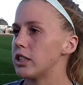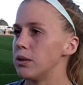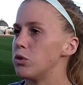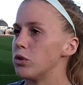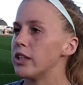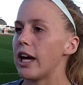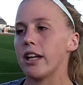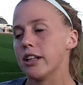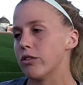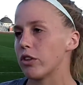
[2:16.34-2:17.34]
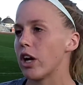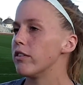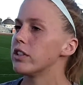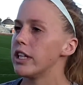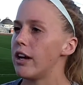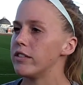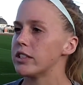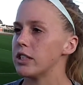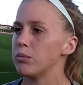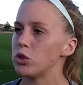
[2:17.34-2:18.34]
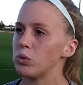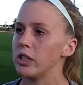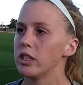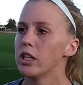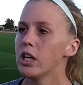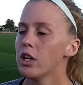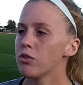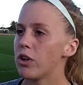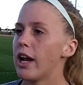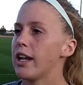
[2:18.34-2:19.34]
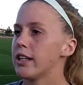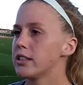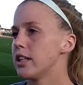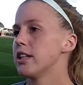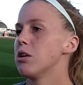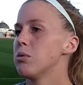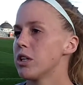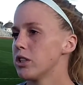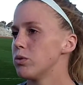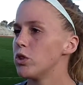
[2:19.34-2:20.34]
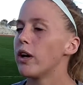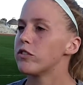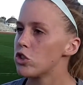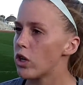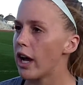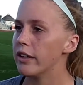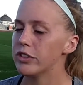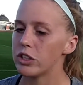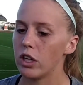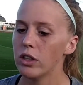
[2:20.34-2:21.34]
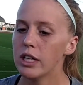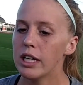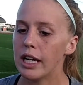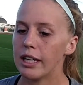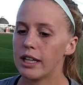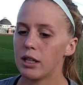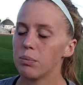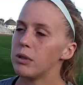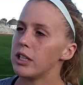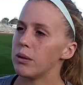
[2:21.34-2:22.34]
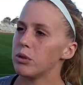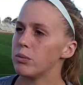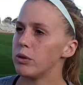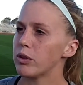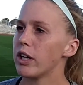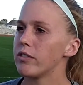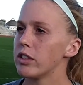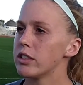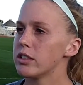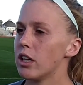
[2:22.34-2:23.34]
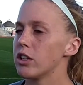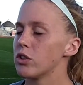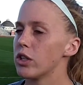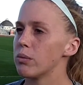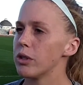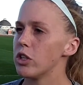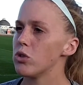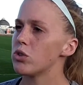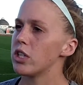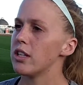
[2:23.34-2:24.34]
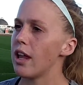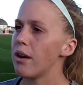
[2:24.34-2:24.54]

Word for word: keep doing that and then recovery obviously in between Friday and Sunday because we do have to drive. So I think being able to be recovered is also going to play a huge key to